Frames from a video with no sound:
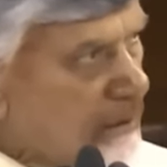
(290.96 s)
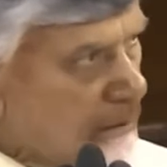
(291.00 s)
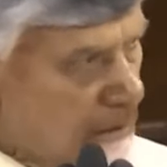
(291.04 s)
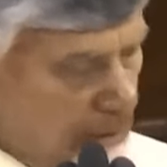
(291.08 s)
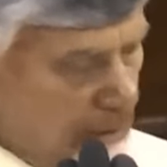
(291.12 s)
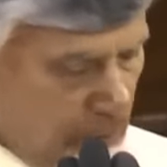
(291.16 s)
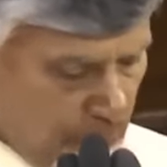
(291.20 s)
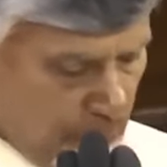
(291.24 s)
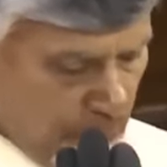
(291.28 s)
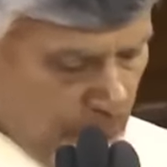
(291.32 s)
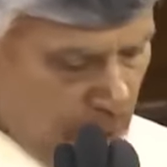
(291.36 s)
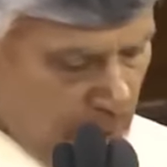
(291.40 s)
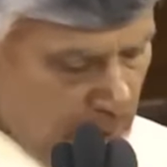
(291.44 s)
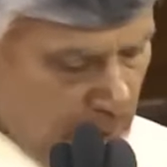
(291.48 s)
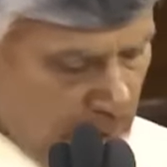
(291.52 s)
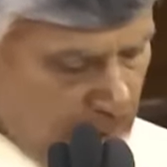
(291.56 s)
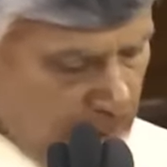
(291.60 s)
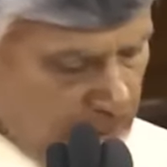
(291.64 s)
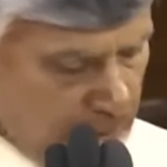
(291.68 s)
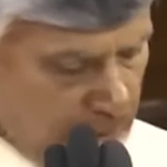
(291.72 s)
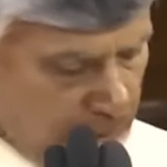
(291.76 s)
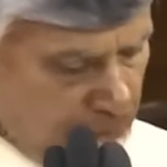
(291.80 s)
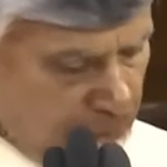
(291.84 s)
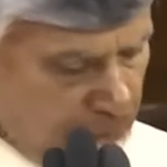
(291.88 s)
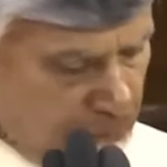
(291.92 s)
sir,
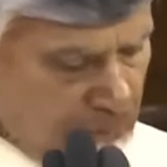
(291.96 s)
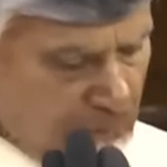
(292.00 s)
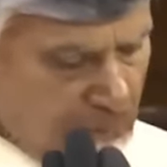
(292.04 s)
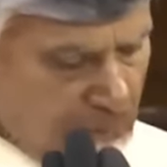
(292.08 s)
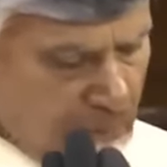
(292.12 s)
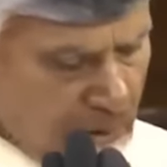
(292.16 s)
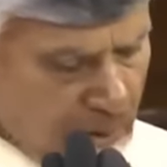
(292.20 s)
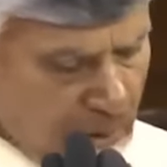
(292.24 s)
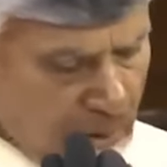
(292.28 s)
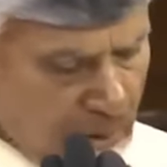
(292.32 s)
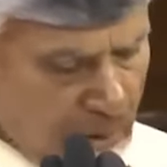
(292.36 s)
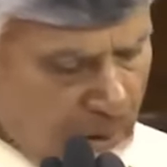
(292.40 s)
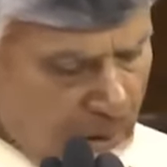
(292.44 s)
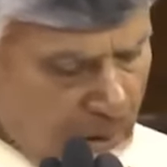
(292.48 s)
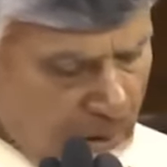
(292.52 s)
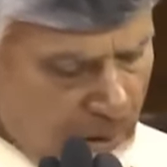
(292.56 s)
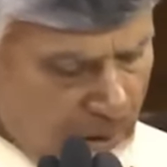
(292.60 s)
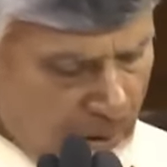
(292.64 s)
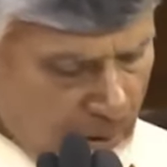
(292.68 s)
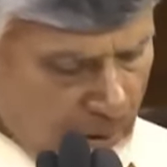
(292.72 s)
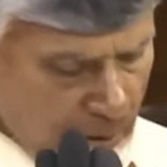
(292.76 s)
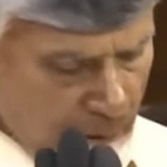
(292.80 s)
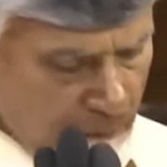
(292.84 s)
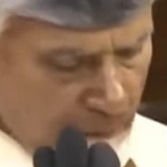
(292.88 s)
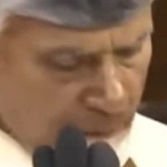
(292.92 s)
only
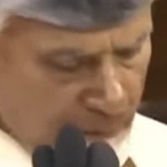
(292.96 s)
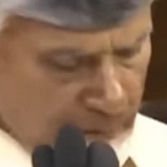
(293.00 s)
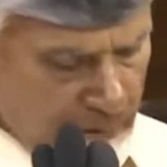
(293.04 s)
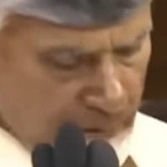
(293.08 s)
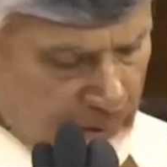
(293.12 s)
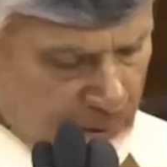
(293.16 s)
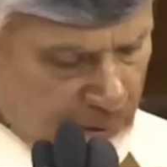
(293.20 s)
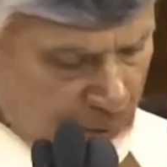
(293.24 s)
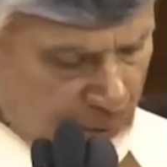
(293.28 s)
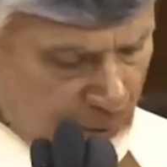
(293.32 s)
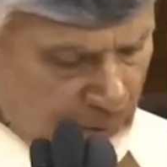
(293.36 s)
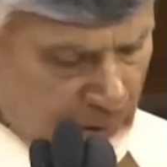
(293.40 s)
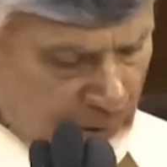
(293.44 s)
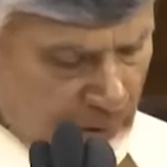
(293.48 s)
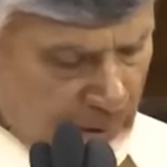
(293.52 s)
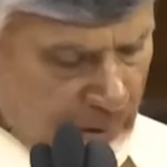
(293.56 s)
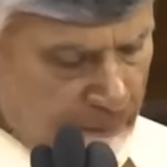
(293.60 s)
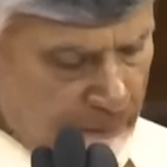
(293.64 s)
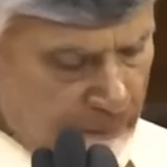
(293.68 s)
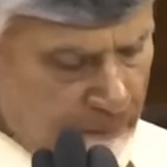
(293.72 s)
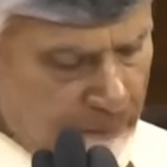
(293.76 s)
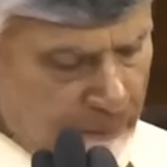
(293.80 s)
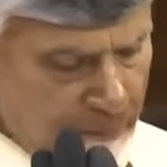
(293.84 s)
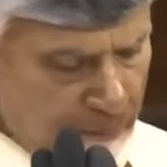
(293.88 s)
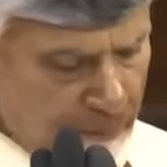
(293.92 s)
all of us has to keep